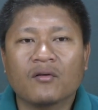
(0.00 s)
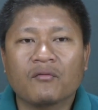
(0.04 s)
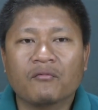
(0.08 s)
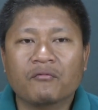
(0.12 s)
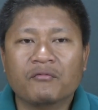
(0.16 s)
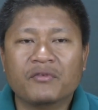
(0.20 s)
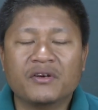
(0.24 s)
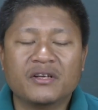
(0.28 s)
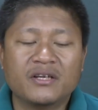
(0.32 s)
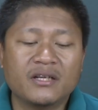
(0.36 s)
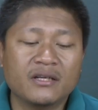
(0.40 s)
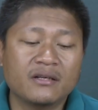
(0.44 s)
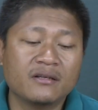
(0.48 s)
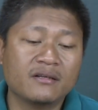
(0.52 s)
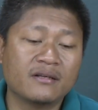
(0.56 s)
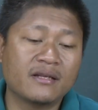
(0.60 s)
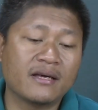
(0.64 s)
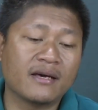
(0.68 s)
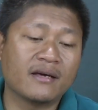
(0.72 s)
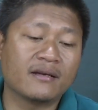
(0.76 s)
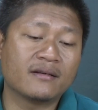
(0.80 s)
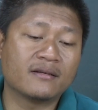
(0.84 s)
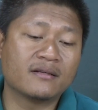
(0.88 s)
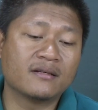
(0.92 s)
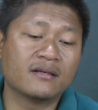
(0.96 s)
within
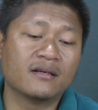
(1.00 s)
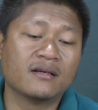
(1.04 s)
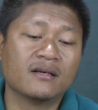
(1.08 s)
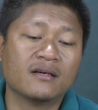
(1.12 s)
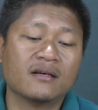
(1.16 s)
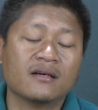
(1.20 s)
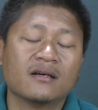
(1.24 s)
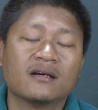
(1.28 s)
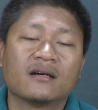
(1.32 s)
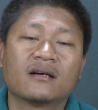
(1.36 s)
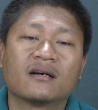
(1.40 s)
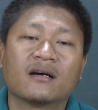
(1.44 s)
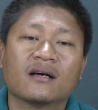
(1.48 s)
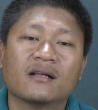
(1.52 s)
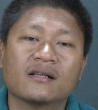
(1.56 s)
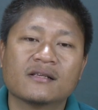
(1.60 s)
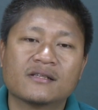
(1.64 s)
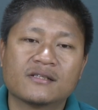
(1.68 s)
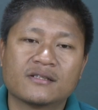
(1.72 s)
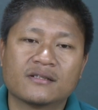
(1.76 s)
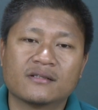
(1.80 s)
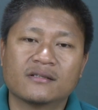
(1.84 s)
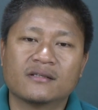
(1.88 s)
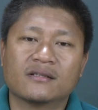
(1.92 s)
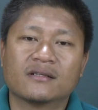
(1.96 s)
that
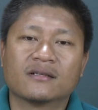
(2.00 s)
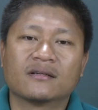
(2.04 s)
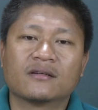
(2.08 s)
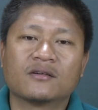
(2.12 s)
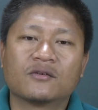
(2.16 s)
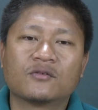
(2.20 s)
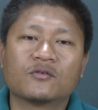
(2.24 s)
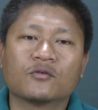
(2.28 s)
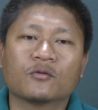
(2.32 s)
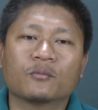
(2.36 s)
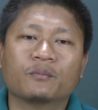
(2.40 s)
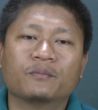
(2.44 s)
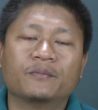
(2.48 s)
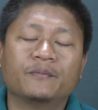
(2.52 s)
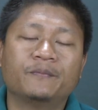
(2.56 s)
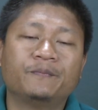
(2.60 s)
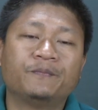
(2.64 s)
cultural group,